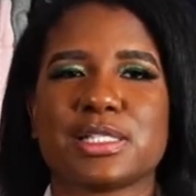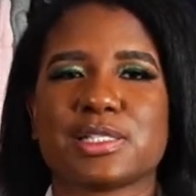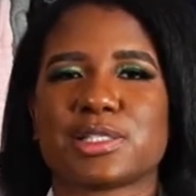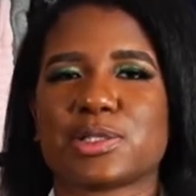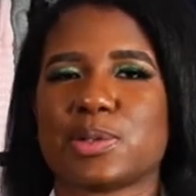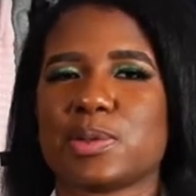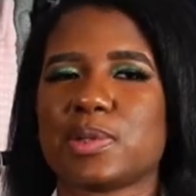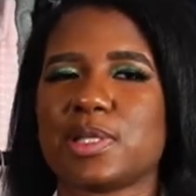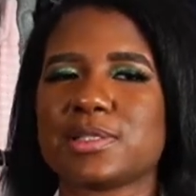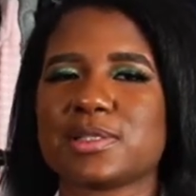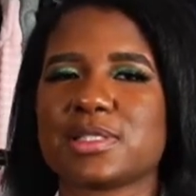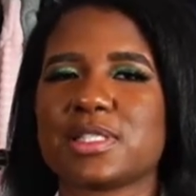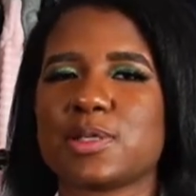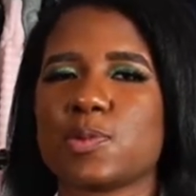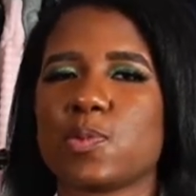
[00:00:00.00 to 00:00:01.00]
So let's
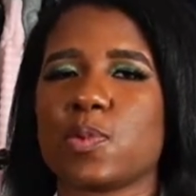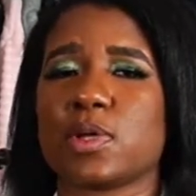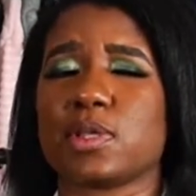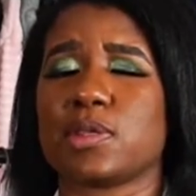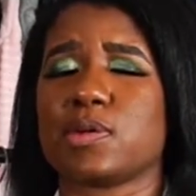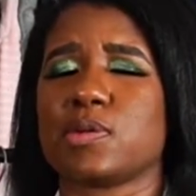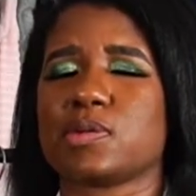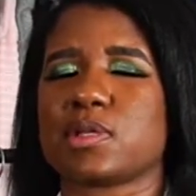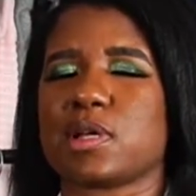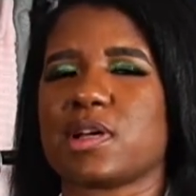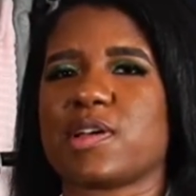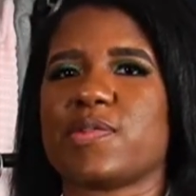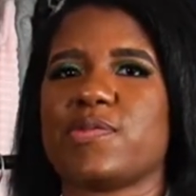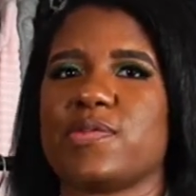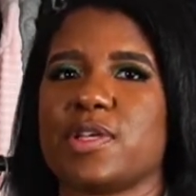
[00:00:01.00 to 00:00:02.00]
see what those
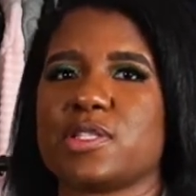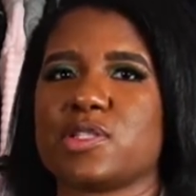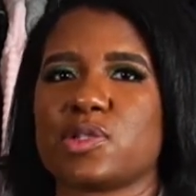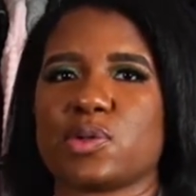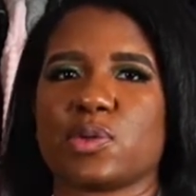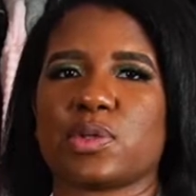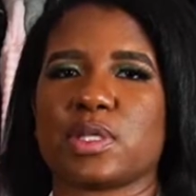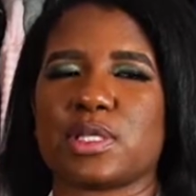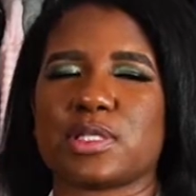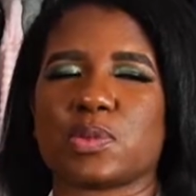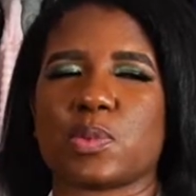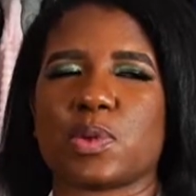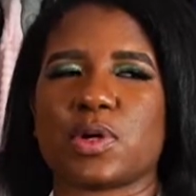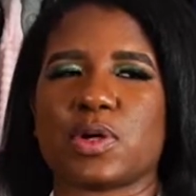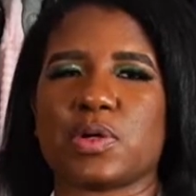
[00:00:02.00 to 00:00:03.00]
unconventional things
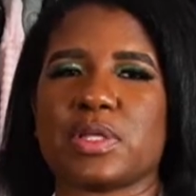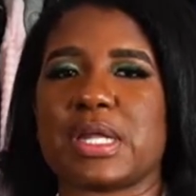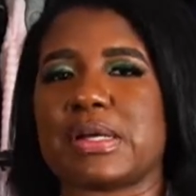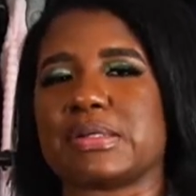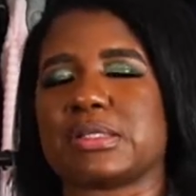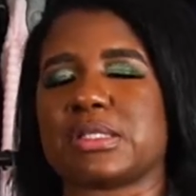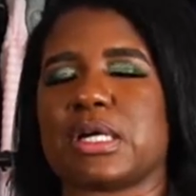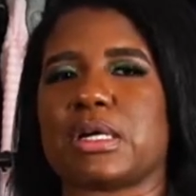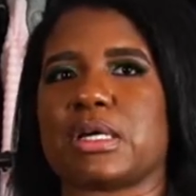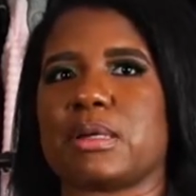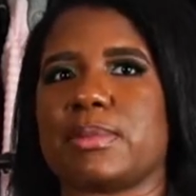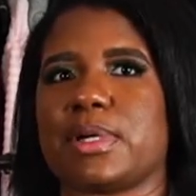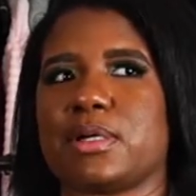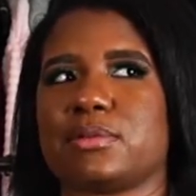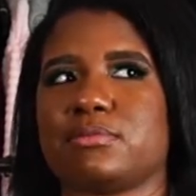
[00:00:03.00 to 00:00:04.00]
were that I was talking
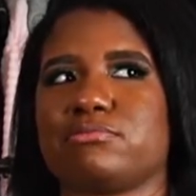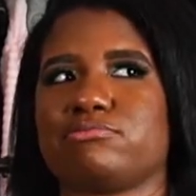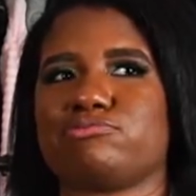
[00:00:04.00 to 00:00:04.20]
about.